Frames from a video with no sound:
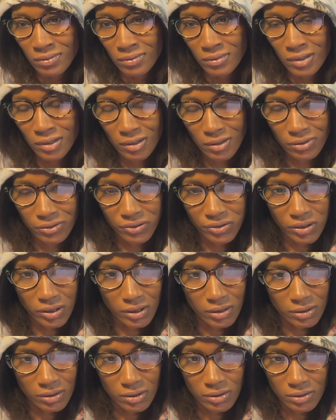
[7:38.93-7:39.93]
oof,
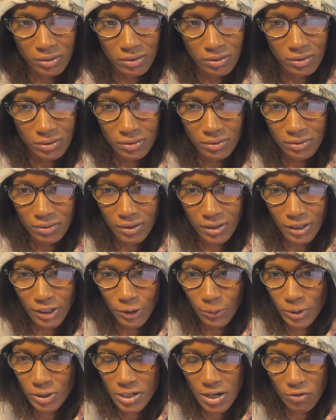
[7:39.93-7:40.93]

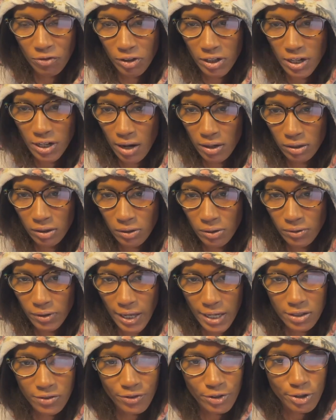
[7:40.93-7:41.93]
you are definitely not alone,
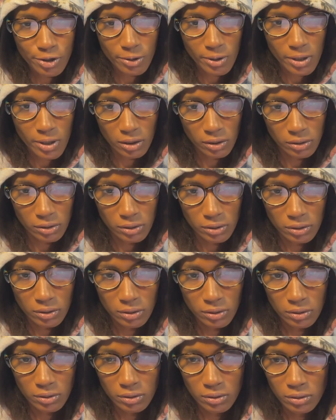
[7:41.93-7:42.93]
that's for sure.
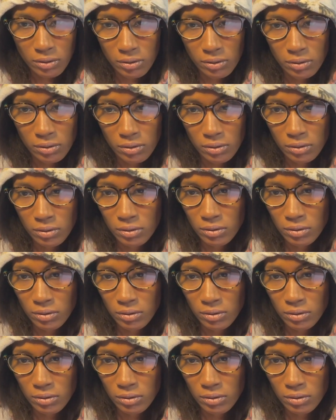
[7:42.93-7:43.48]
I